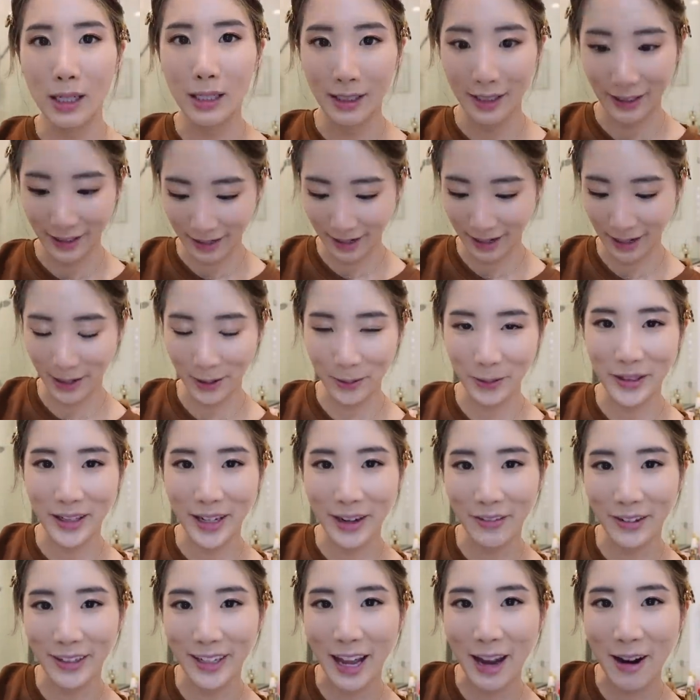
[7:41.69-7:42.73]
I only
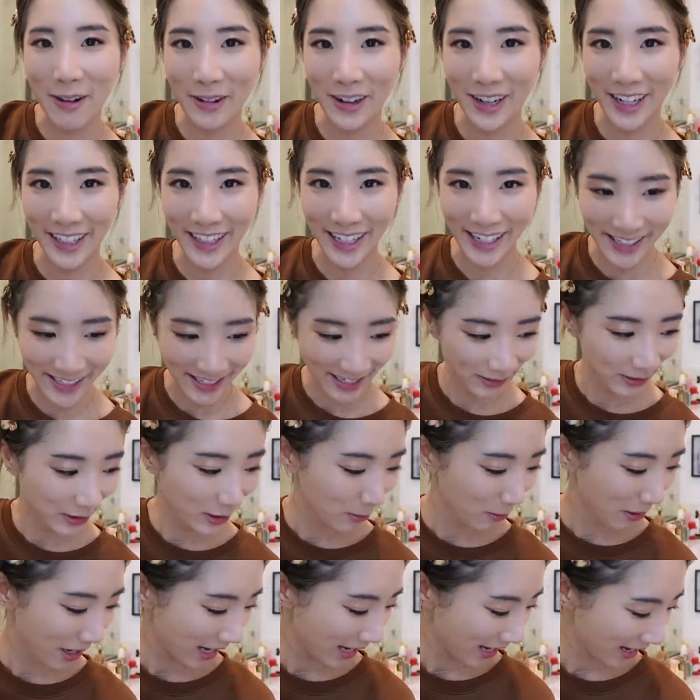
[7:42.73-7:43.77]
have an hour and I still have
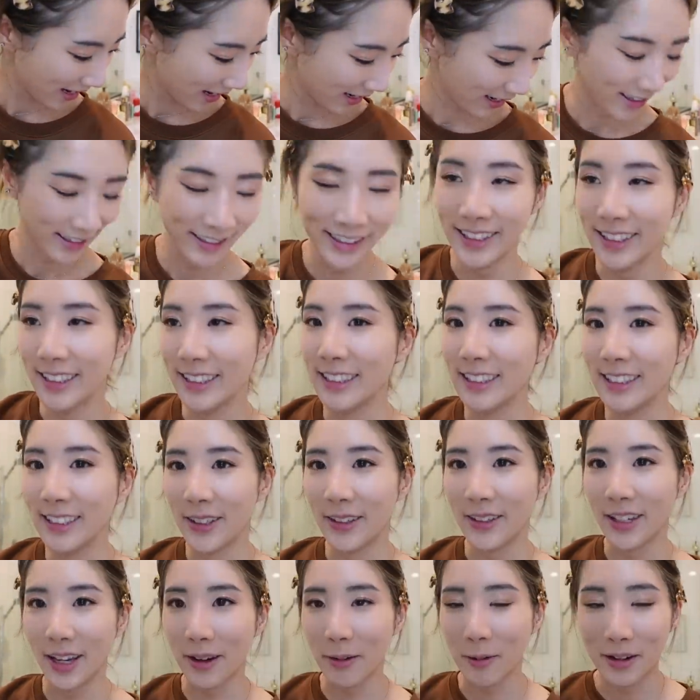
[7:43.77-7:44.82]
to do my hair.
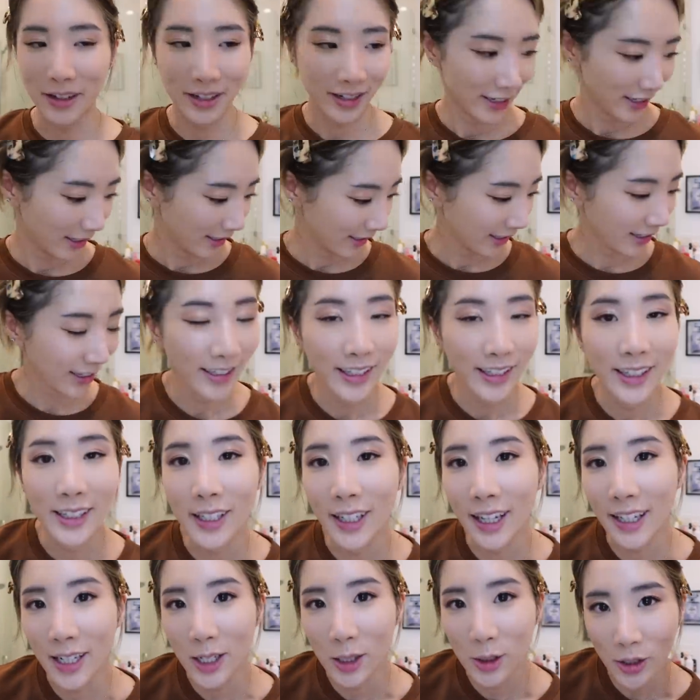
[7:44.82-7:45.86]
Okay, we're
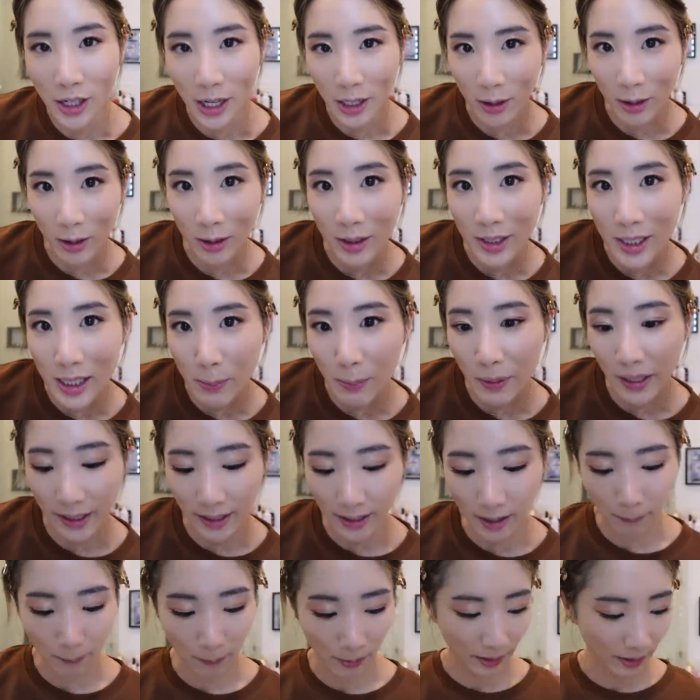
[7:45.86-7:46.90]
gonna try to speed it
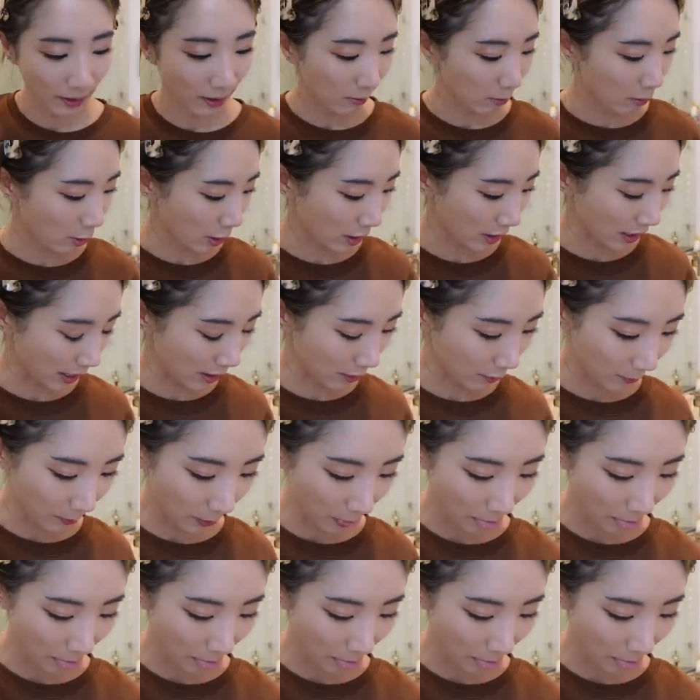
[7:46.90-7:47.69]
up a little more now.